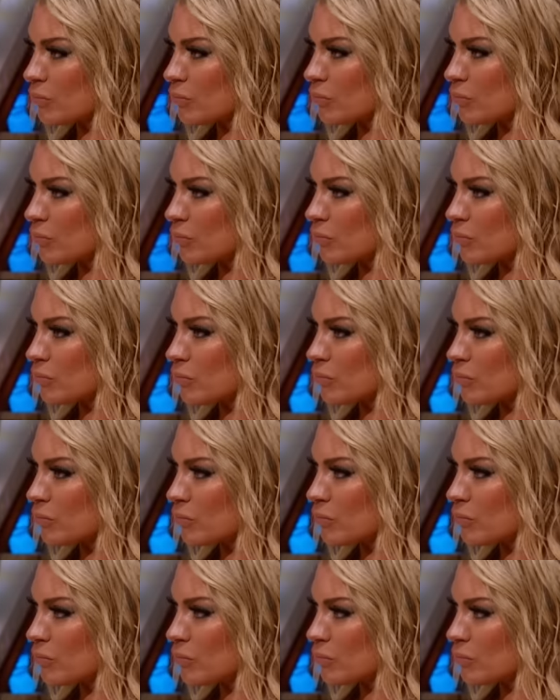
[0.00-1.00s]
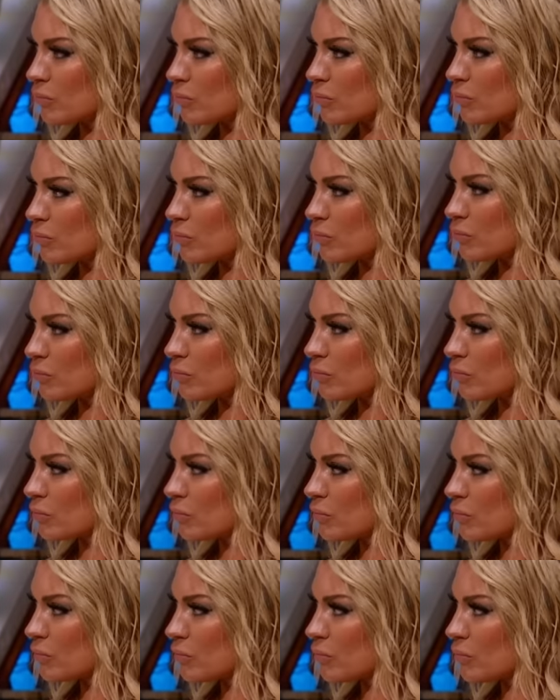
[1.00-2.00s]

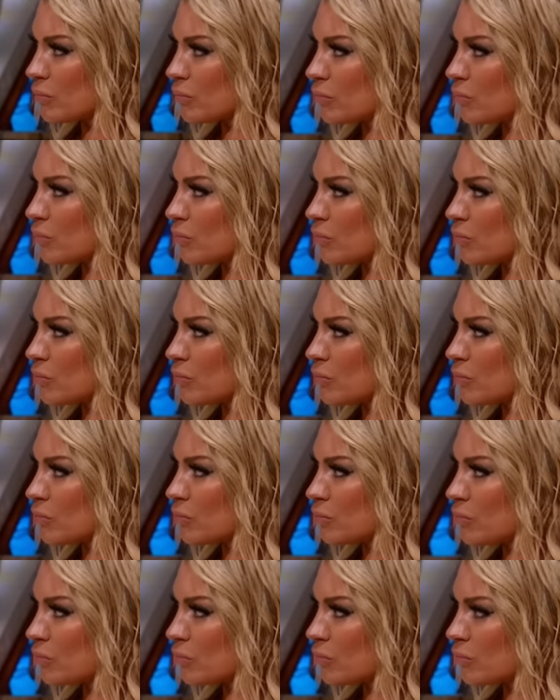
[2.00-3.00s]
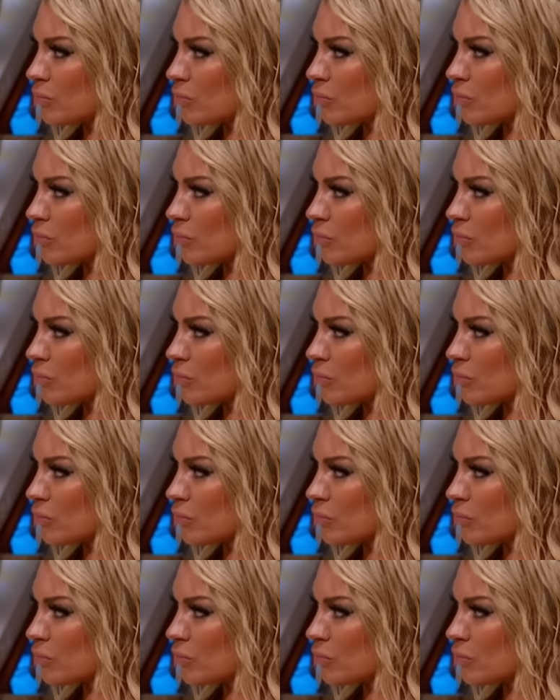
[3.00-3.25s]
[no speech]